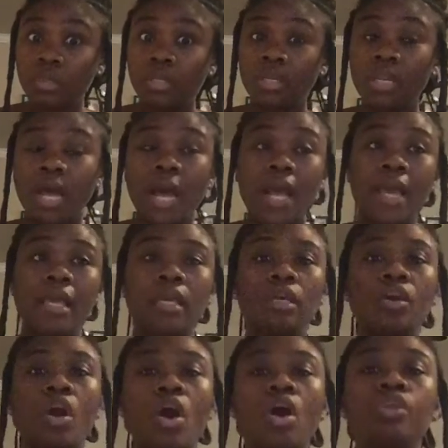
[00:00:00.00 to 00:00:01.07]

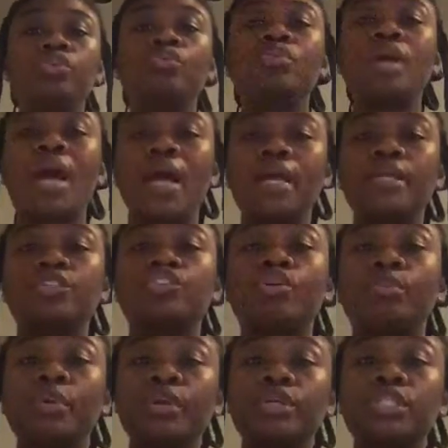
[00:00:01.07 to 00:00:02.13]
Like, all you got is
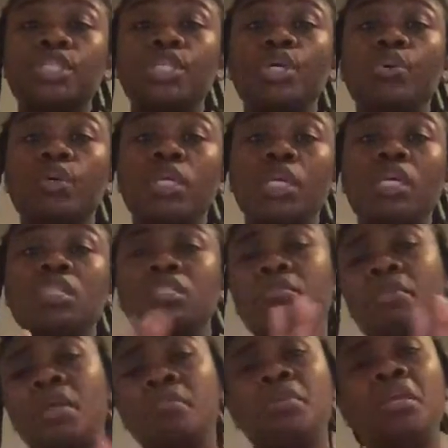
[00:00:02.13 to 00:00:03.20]
your parents and your kids, and
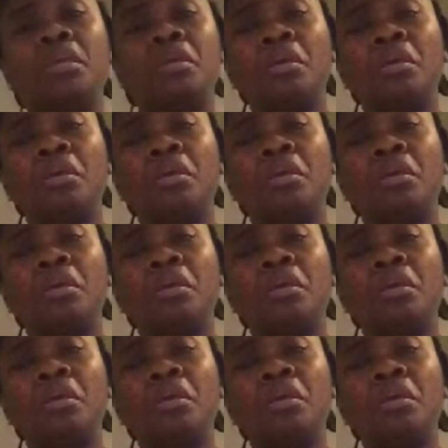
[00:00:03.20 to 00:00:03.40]
maybe